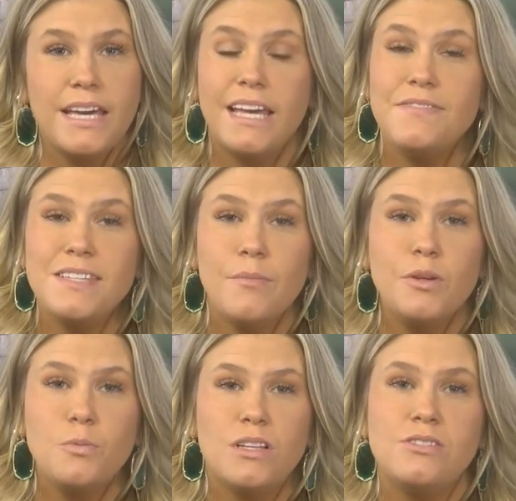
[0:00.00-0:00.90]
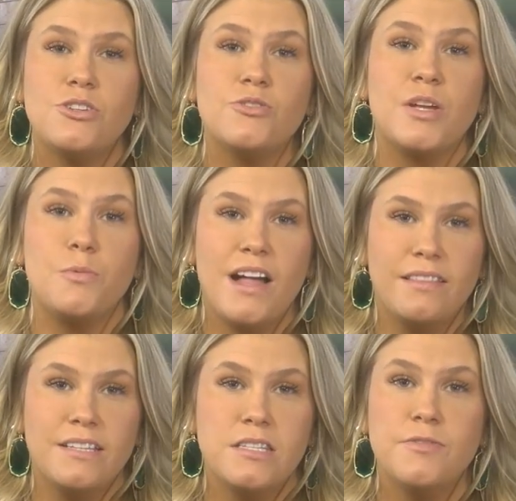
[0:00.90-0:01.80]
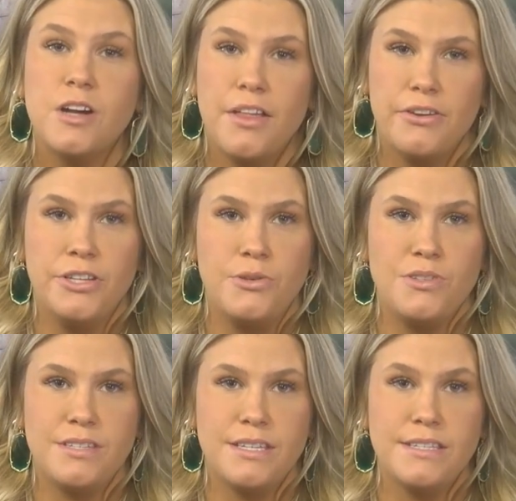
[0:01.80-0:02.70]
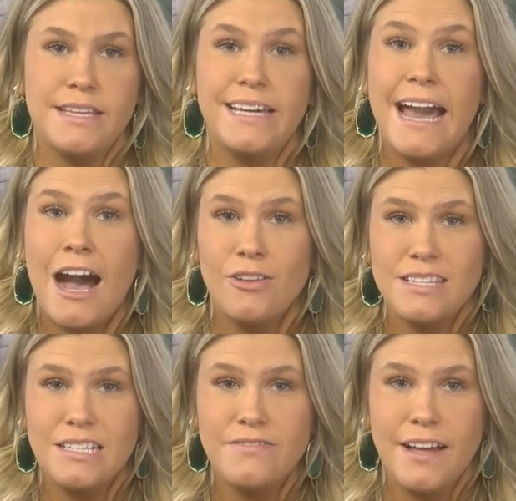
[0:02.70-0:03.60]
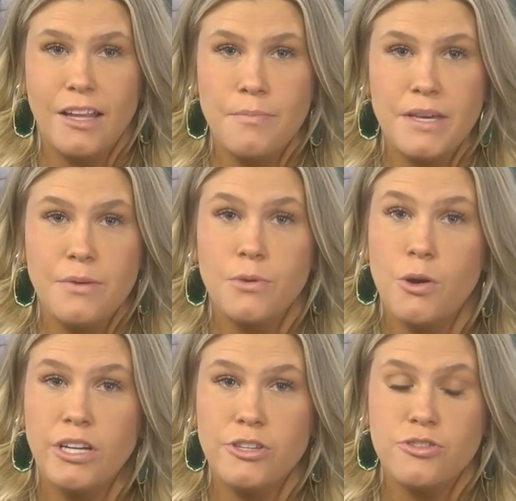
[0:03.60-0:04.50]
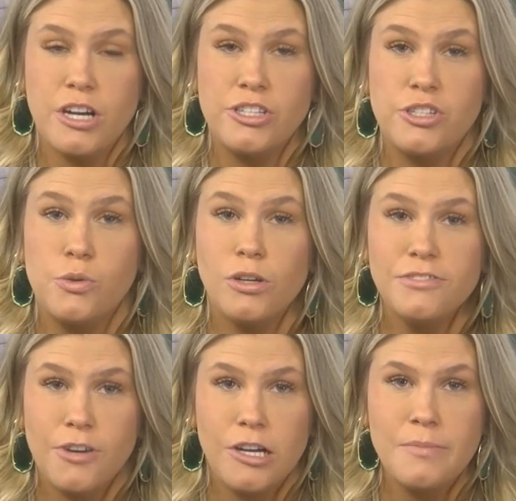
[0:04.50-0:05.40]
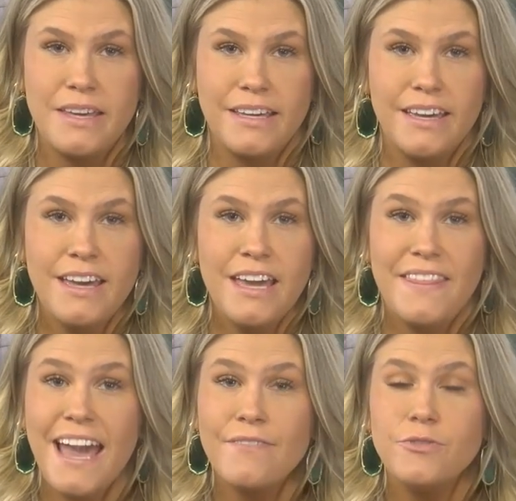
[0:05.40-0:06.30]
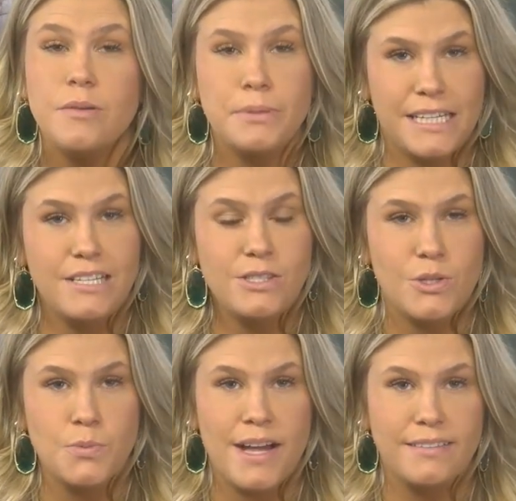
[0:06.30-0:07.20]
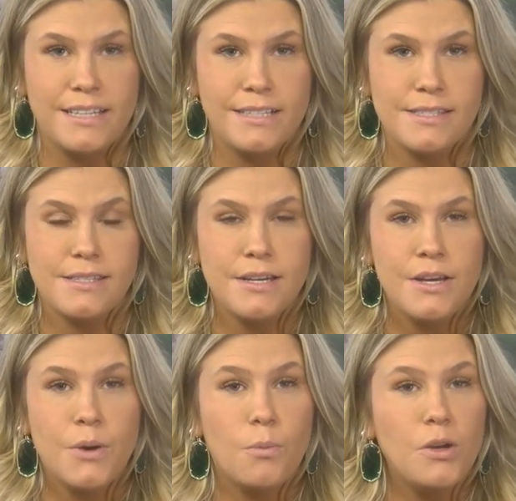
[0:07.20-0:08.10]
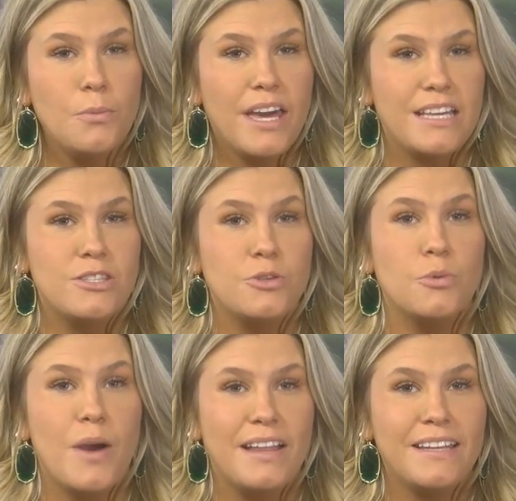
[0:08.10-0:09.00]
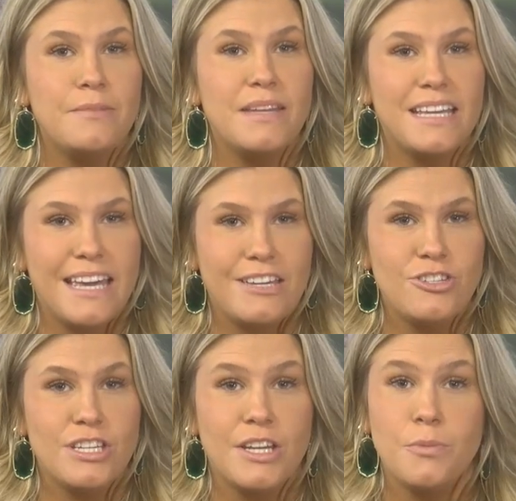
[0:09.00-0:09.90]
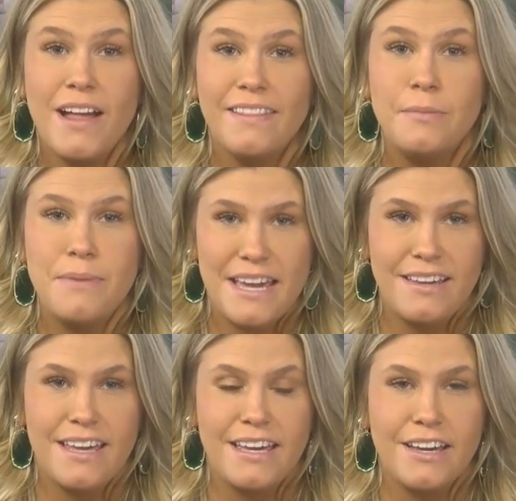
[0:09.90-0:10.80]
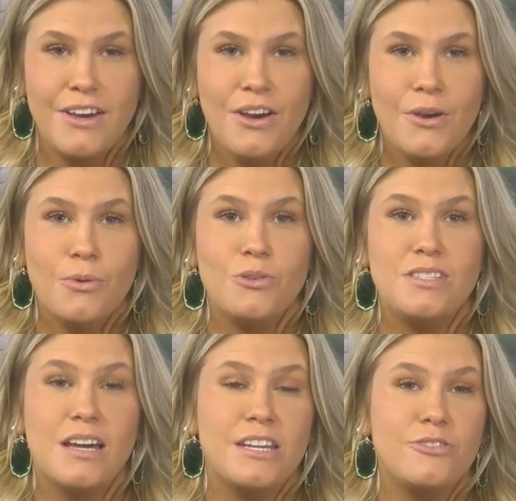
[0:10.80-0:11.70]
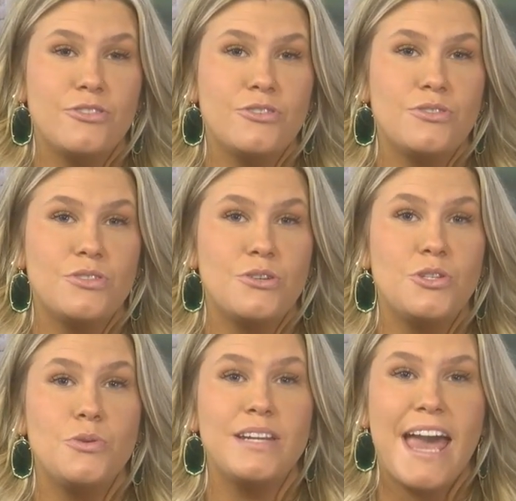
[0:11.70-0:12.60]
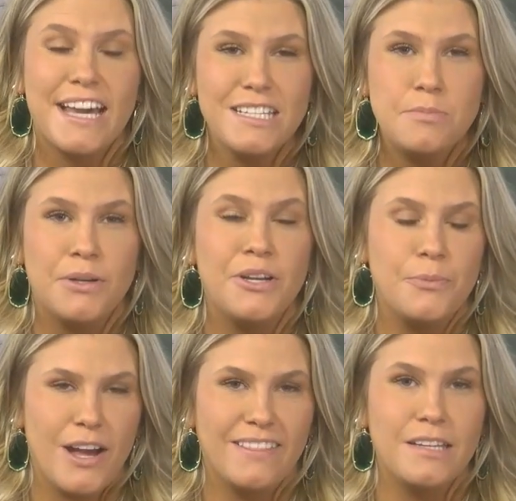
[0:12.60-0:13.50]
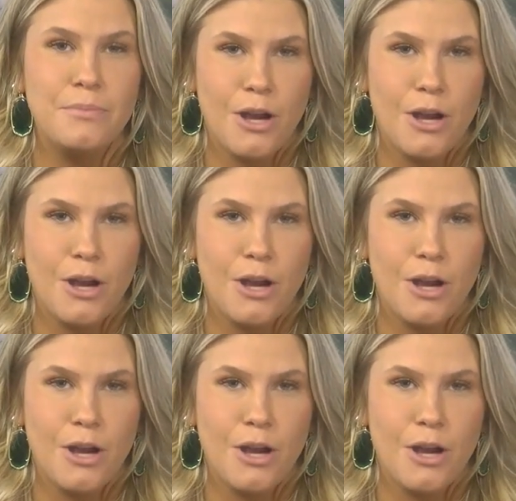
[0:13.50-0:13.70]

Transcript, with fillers: If someone wants to drain wetlands for other uses, like a housing development, road construction, or farming, they have to replace those wetlands. One way is through wetland mitigation and wetland banking. Rose Dunn introduces you to an expert in wetland